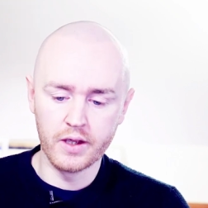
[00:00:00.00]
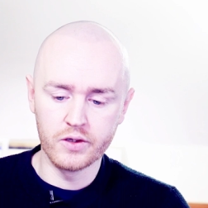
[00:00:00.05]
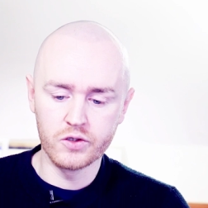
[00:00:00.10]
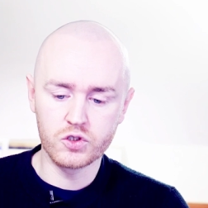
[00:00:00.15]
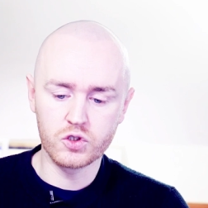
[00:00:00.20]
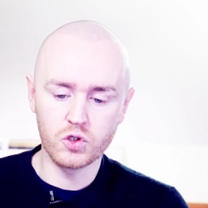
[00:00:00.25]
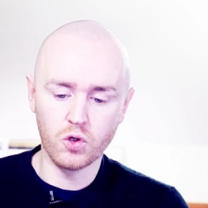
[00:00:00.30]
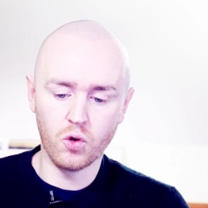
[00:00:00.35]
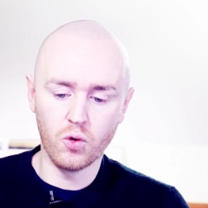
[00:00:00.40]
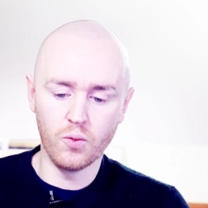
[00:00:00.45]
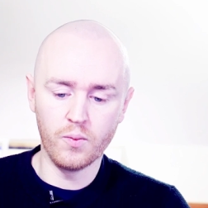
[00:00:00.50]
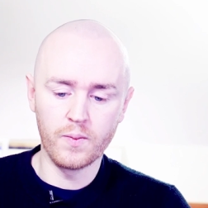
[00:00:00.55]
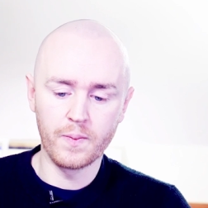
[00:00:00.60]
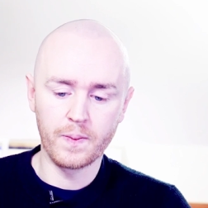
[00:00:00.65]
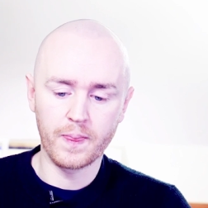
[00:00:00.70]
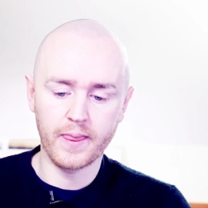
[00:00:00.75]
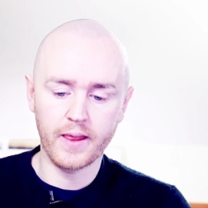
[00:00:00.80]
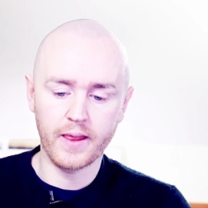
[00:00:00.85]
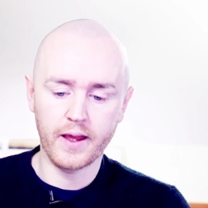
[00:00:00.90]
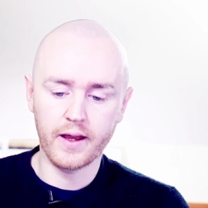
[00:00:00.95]
So
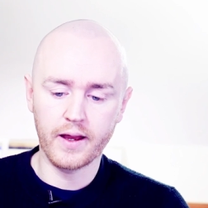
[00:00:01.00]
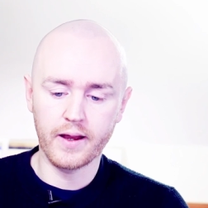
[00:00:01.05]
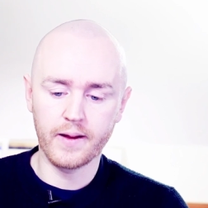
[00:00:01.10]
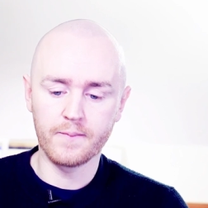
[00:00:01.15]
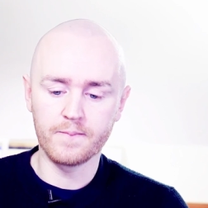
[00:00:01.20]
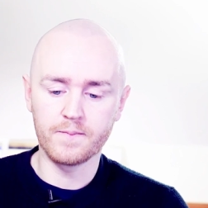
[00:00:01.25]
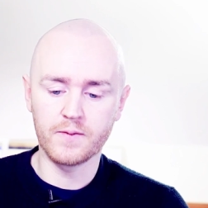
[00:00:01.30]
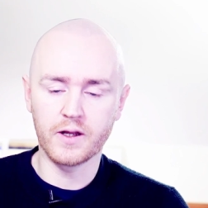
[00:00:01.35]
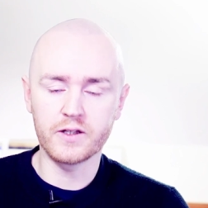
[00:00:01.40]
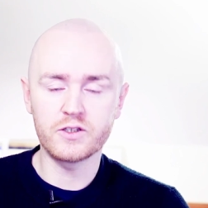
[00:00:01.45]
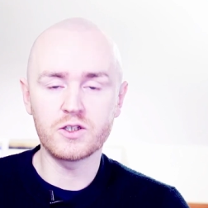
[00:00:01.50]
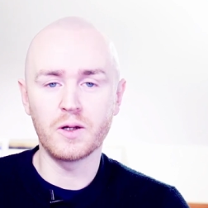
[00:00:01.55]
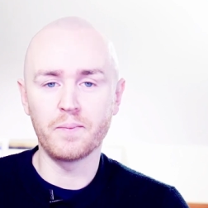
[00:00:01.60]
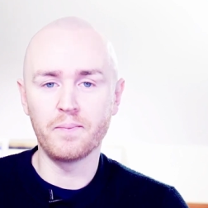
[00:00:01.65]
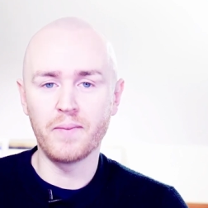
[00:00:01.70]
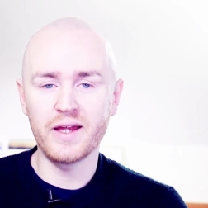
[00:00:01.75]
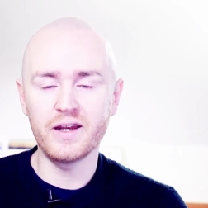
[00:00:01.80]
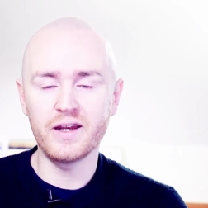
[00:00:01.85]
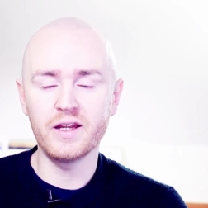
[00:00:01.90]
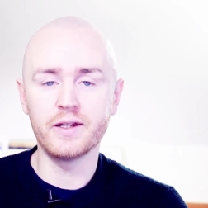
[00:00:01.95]
that's a
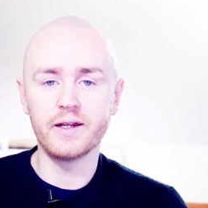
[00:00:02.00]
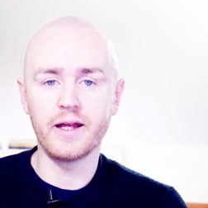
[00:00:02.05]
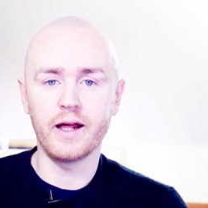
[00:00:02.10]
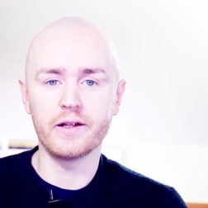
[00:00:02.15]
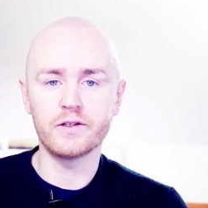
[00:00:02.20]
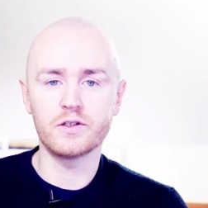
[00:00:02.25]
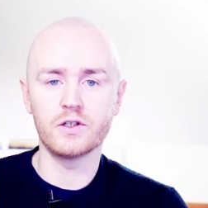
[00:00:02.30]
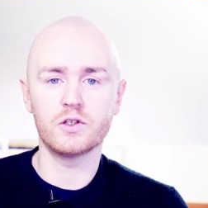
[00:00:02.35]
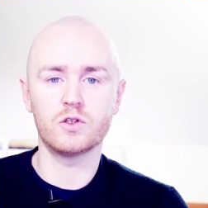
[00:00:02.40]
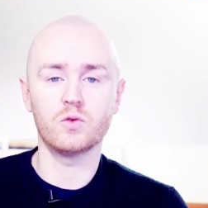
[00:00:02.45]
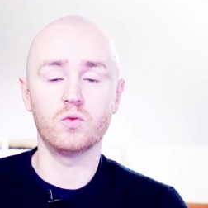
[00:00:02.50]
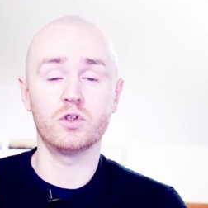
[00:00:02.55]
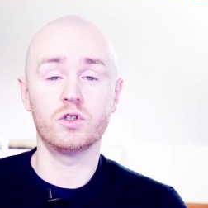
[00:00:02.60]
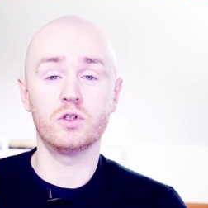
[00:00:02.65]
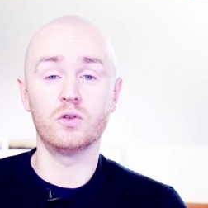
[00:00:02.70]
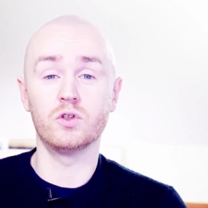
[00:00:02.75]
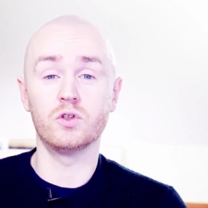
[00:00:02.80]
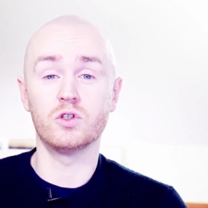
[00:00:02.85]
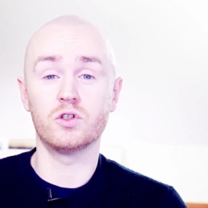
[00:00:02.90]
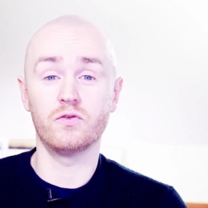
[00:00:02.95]
meta-analysis,
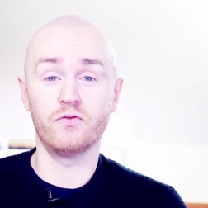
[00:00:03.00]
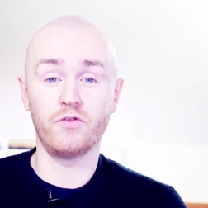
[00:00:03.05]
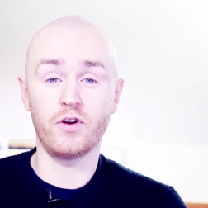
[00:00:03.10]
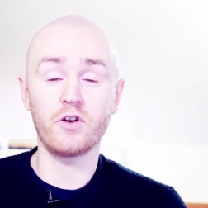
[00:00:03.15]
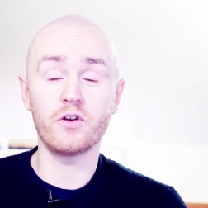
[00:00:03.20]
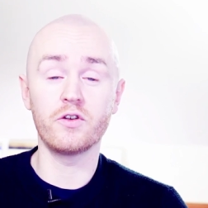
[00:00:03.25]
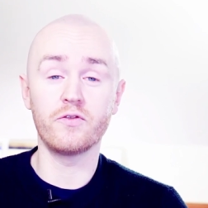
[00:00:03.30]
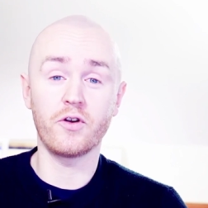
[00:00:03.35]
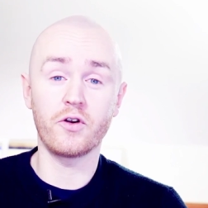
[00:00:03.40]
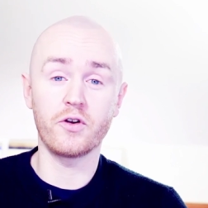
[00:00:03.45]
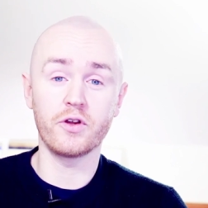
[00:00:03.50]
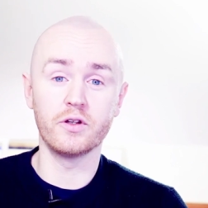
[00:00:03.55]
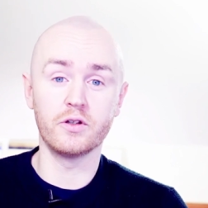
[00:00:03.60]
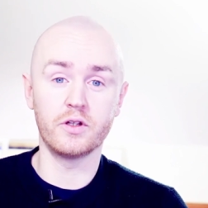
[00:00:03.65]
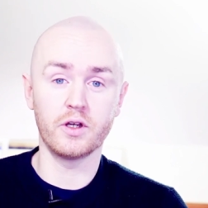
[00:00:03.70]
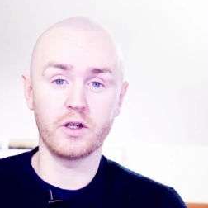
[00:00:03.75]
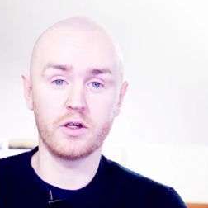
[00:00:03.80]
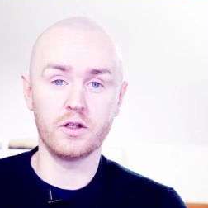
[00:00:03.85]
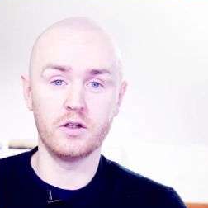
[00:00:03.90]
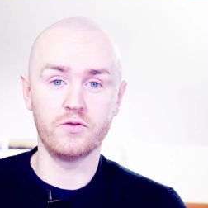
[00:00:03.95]
which is very, very
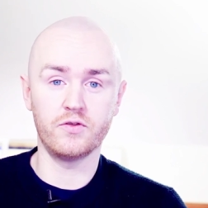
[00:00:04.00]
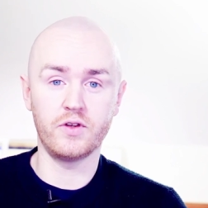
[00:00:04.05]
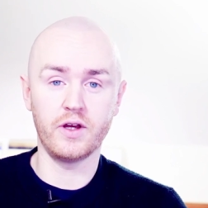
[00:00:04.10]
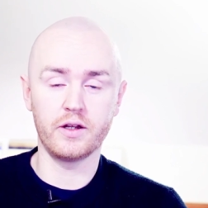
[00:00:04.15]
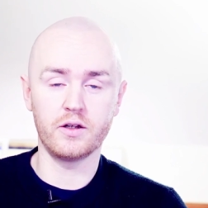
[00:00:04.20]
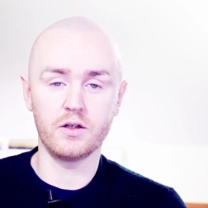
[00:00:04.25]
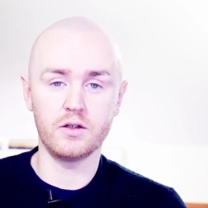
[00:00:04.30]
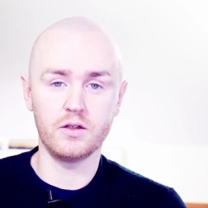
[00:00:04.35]
indicative that,